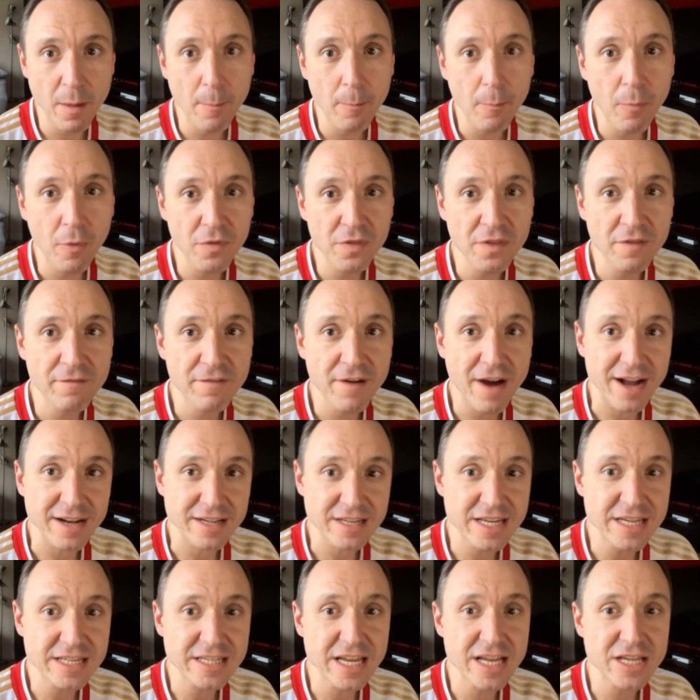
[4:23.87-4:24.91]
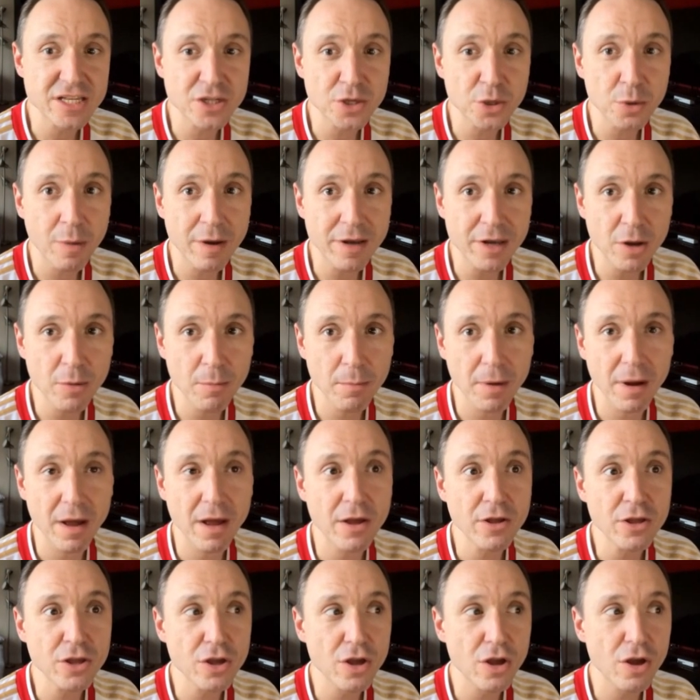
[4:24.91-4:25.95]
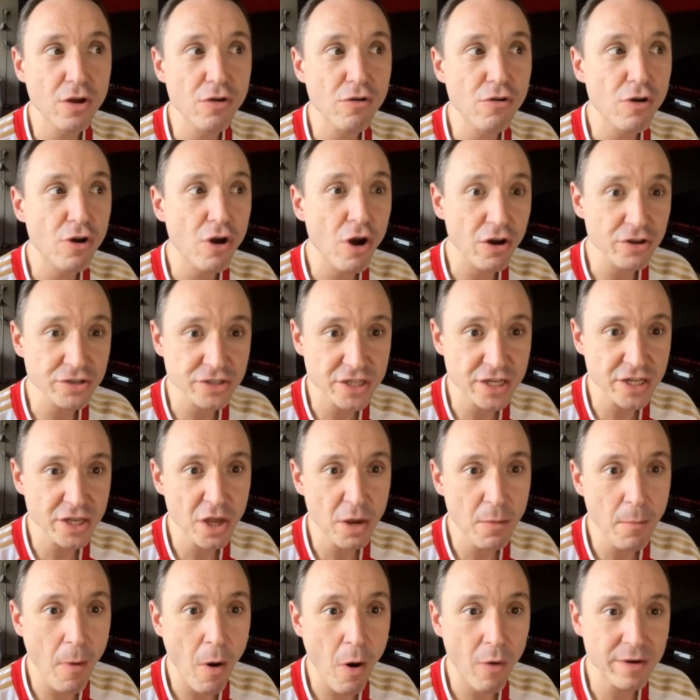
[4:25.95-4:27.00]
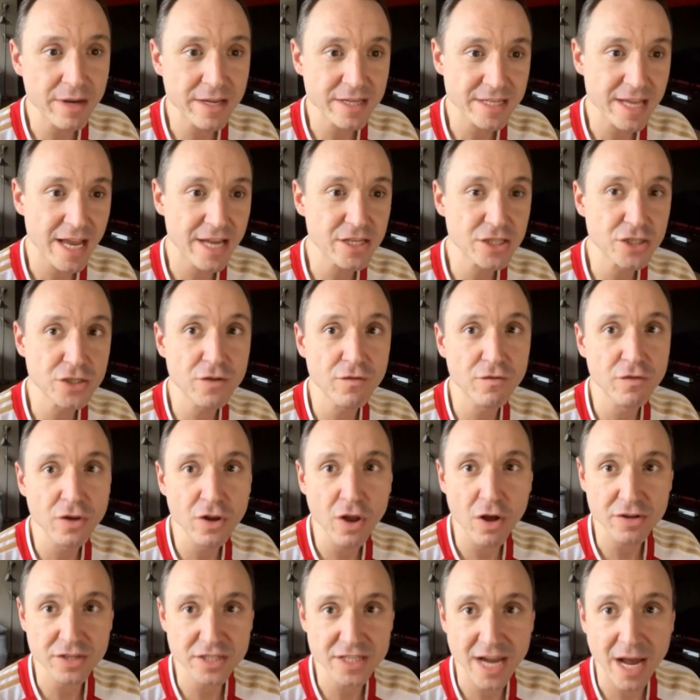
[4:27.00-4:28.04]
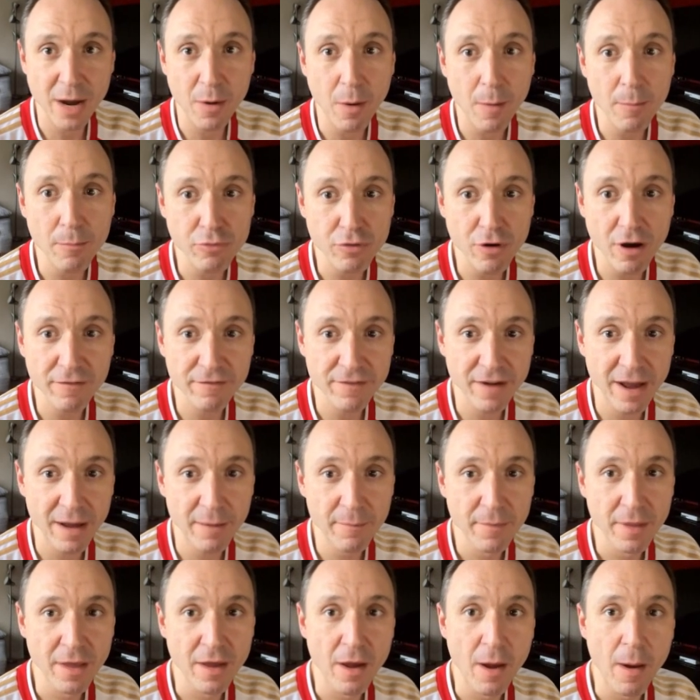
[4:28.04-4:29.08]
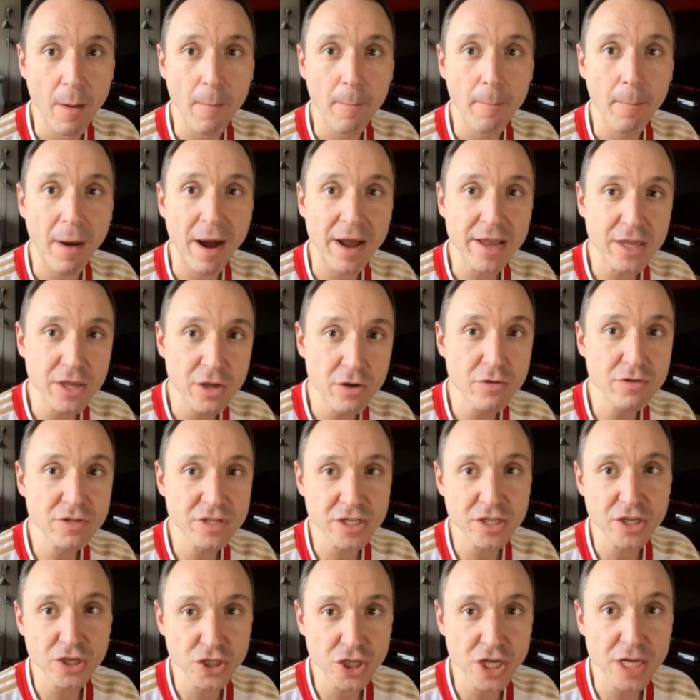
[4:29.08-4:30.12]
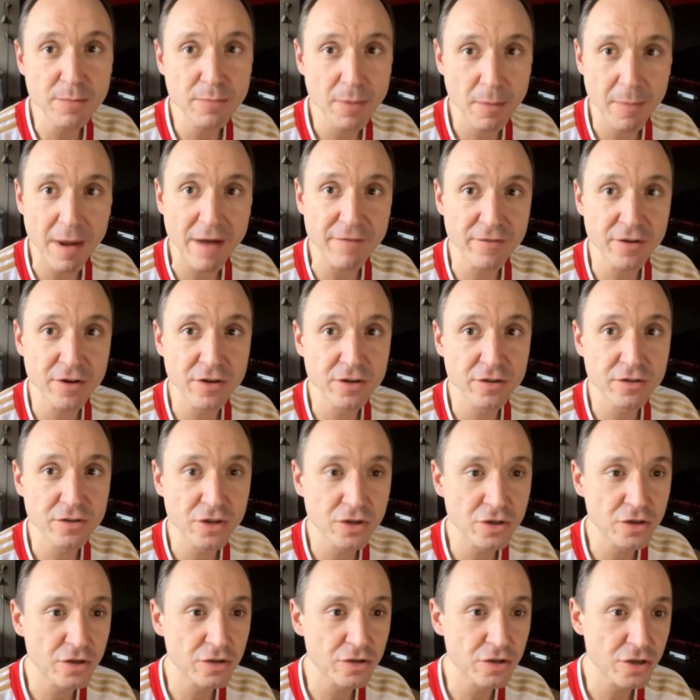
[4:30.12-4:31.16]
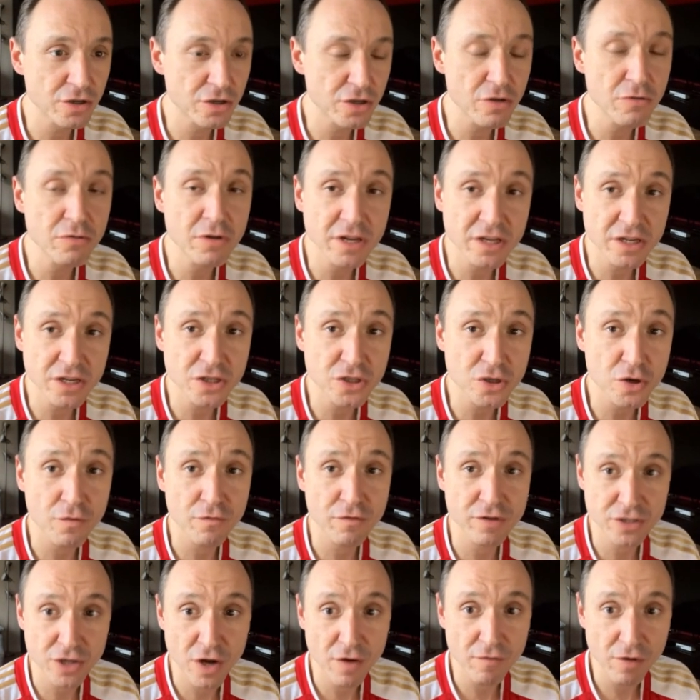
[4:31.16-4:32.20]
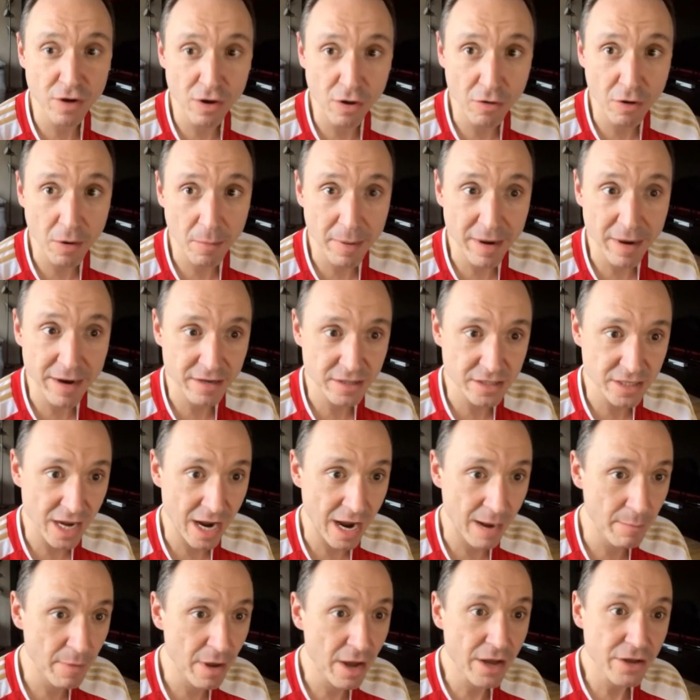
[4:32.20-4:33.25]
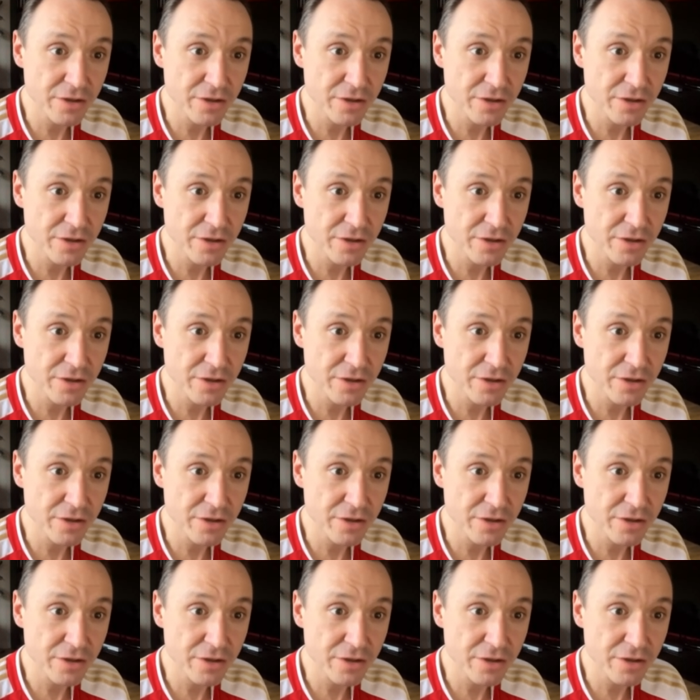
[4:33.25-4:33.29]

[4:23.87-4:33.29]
but the fact is it's going to end up costing you more in the sense you've lost out on profit by using the cheaper method to do the discoveries over a longer period of time.